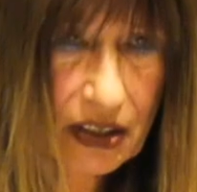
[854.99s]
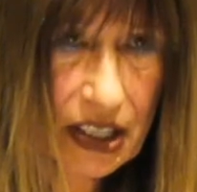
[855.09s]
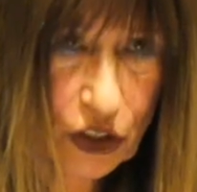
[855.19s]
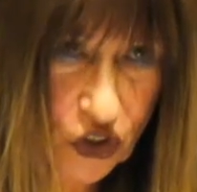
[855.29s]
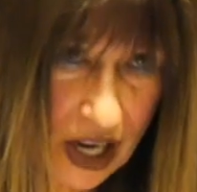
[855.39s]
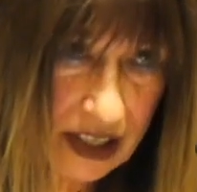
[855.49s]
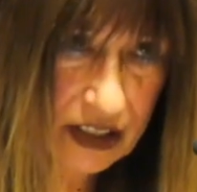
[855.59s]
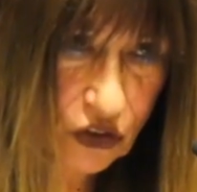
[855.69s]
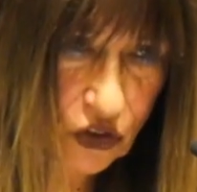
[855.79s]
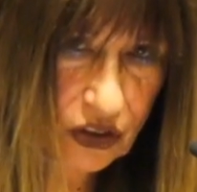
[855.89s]
The
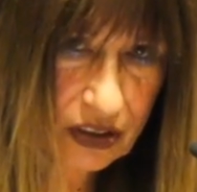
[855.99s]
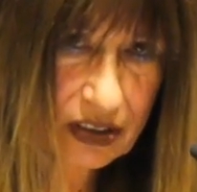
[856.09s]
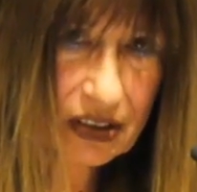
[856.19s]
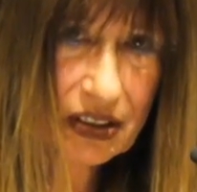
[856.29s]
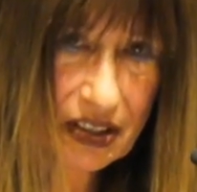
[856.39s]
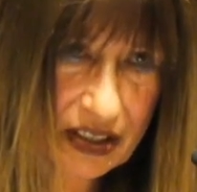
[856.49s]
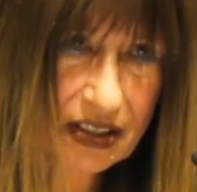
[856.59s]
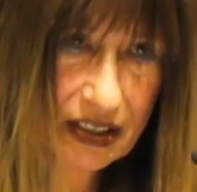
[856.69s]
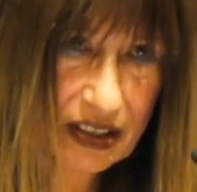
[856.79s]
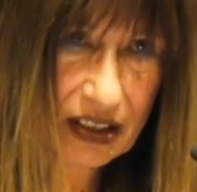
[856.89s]
challenge is
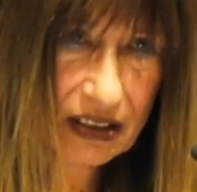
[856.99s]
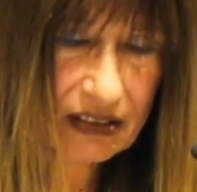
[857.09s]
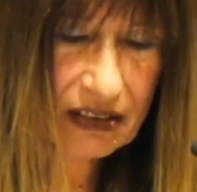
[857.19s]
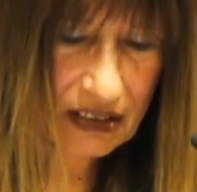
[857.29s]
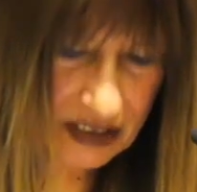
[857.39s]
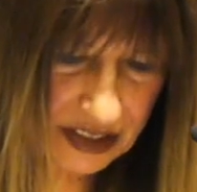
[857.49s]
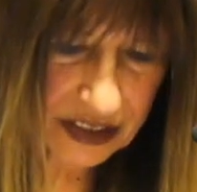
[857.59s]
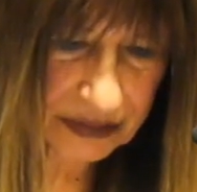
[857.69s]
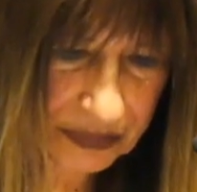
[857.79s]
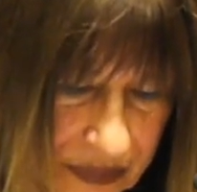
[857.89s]
still there.